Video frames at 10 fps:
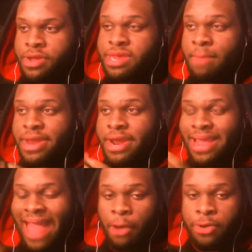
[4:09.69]
some of
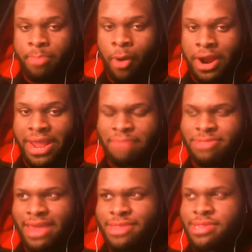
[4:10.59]
the counterpart
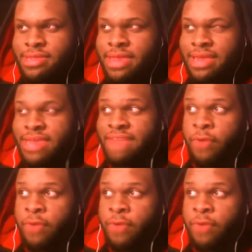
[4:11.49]
games, like say